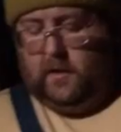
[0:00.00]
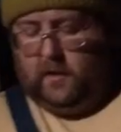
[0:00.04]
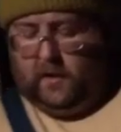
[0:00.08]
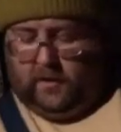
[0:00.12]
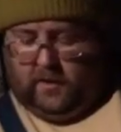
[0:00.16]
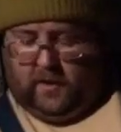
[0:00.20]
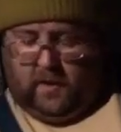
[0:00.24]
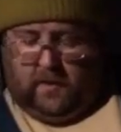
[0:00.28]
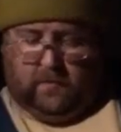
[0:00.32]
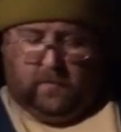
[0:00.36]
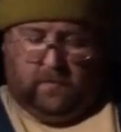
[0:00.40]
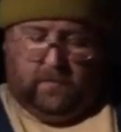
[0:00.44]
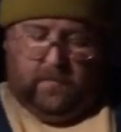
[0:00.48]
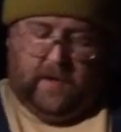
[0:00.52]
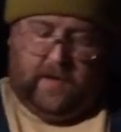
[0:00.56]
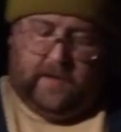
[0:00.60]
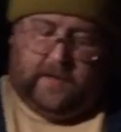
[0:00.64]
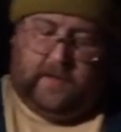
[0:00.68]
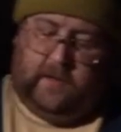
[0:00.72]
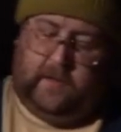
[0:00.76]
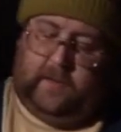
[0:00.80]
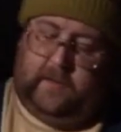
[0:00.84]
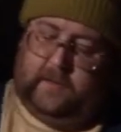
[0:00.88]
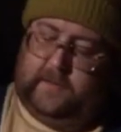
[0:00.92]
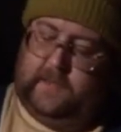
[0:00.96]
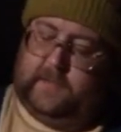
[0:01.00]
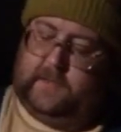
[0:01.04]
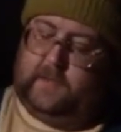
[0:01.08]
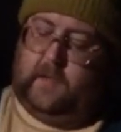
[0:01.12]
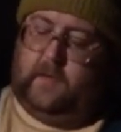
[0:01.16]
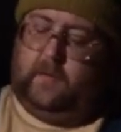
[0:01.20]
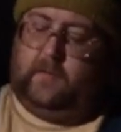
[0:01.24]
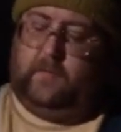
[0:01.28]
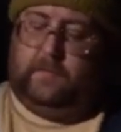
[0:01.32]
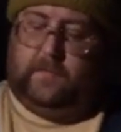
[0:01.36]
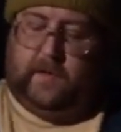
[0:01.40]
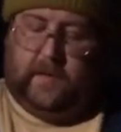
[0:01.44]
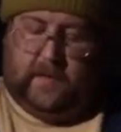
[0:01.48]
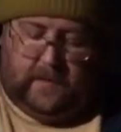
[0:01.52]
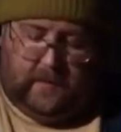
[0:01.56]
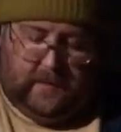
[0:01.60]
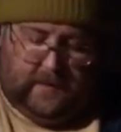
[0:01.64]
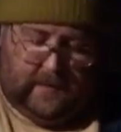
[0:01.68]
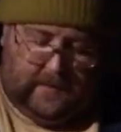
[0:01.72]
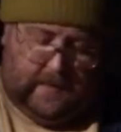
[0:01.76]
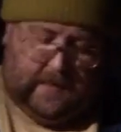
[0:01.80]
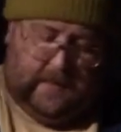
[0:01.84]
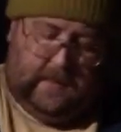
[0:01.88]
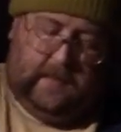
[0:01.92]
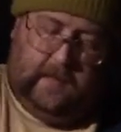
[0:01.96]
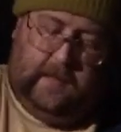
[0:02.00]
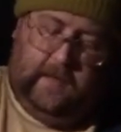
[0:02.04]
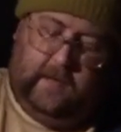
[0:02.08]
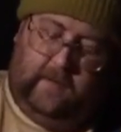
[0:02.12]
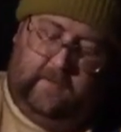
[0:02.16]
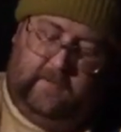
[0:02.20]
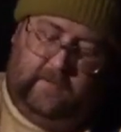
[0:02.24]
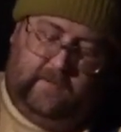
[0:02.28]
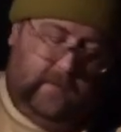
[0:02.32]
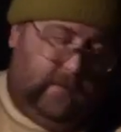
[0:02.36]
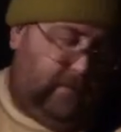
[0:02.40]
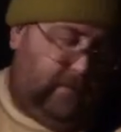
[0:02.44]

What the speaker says: with double bacon because it's all the bacon I got left.